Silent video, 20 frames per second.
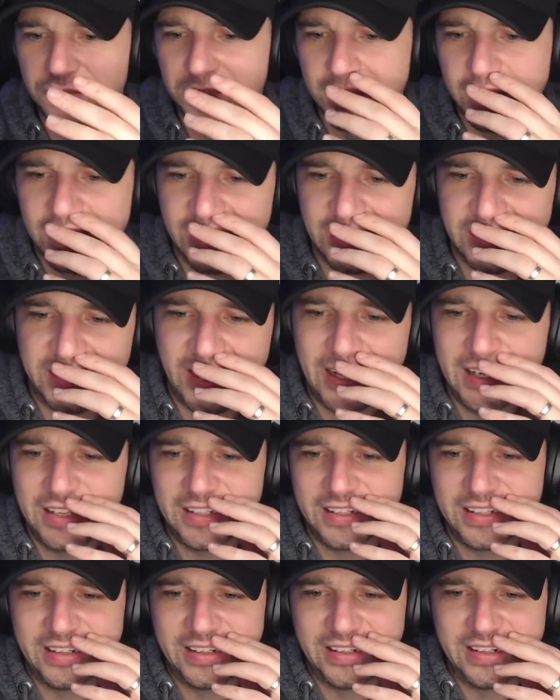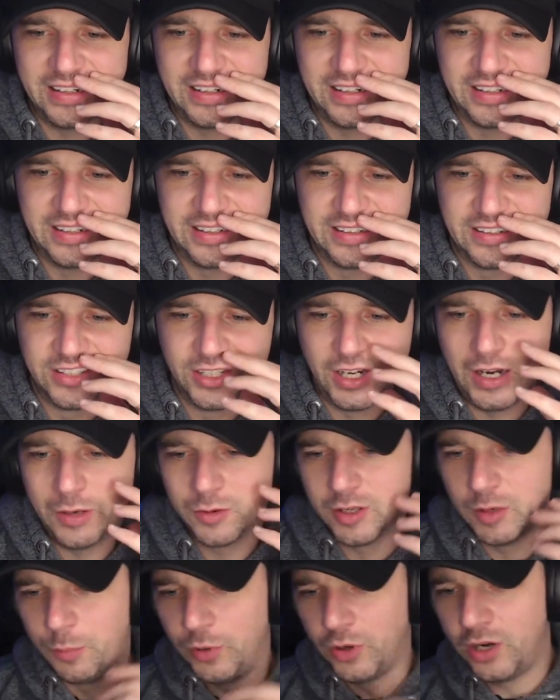That, yo, I'm
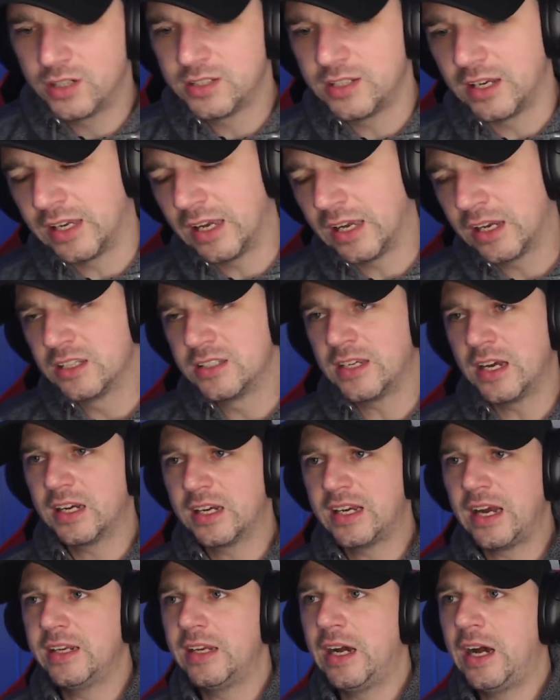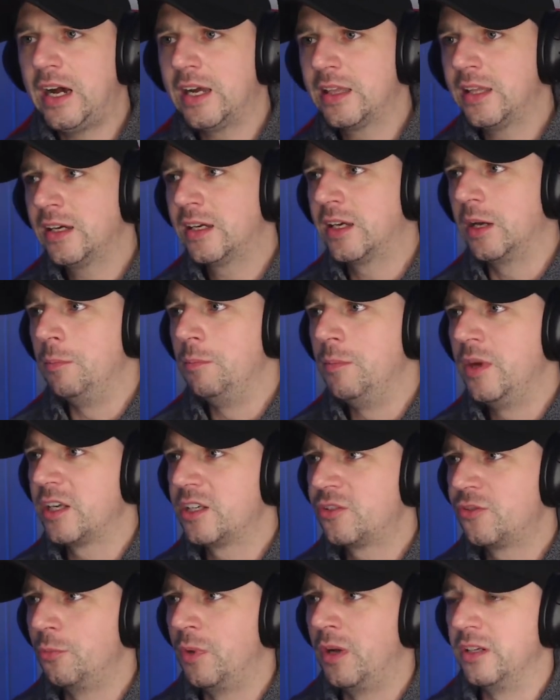gonna pause it again because that kind of had like a mix
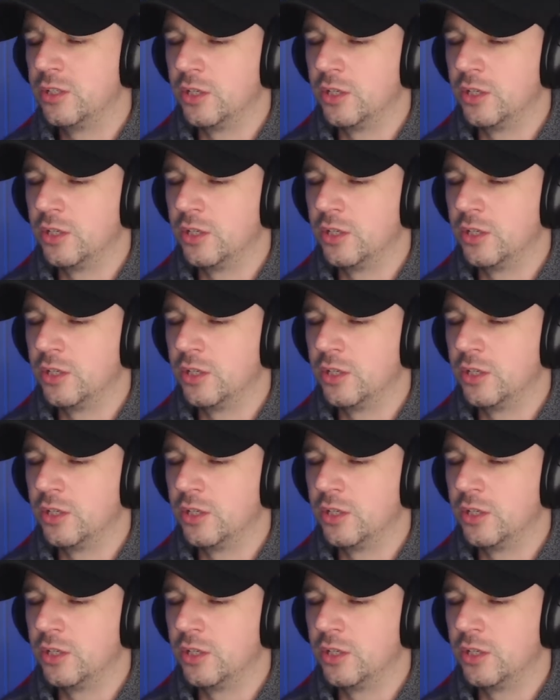from it.